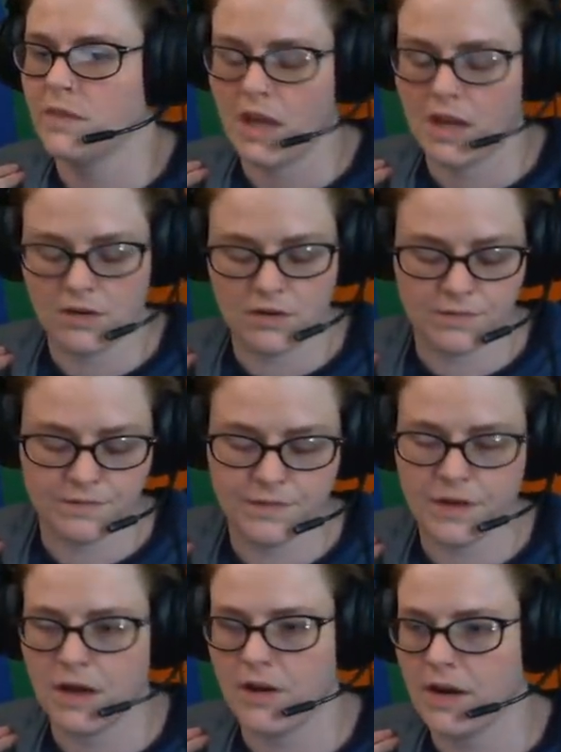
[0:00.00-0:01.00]
don't know
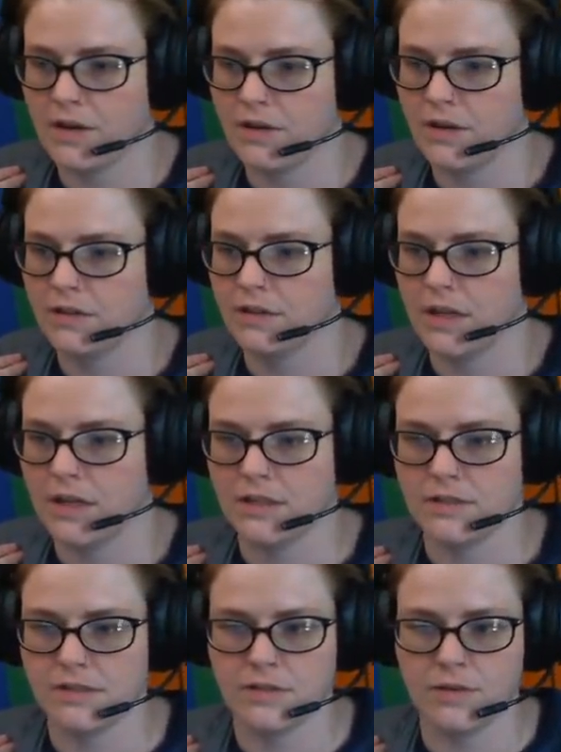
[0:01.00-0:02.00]
how accurate that
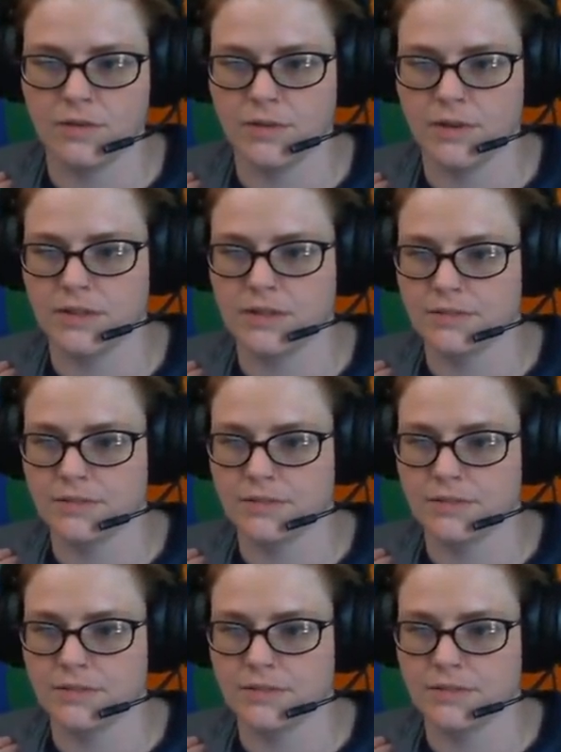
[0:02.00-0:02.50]
is or was.